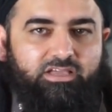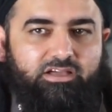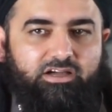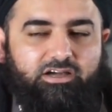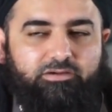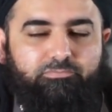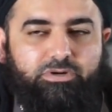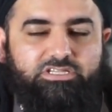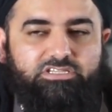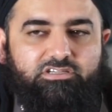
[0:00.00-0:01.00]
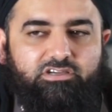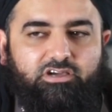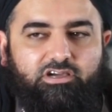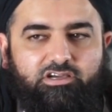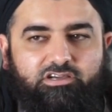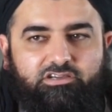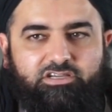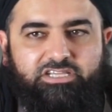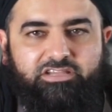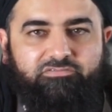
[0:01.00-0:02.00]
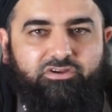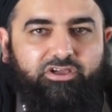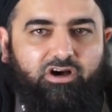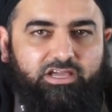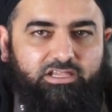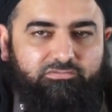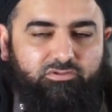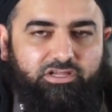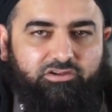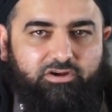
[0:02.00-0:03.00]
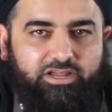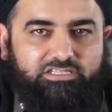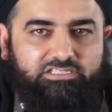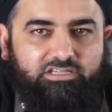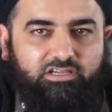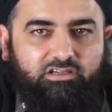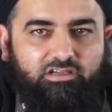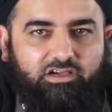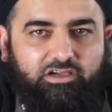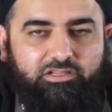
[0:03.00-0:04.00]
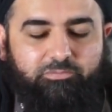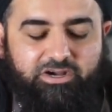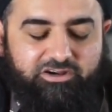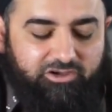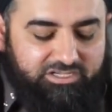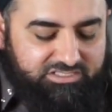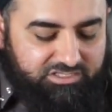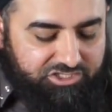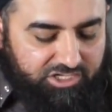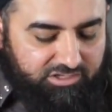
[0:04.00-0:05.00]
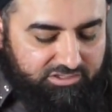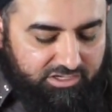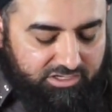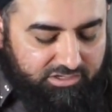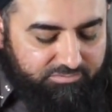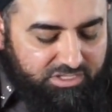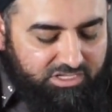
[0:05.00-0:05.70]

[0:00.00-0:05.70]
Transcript: um, but uh, attain very high level and grades uh, in paradise, inshallah ta'ala,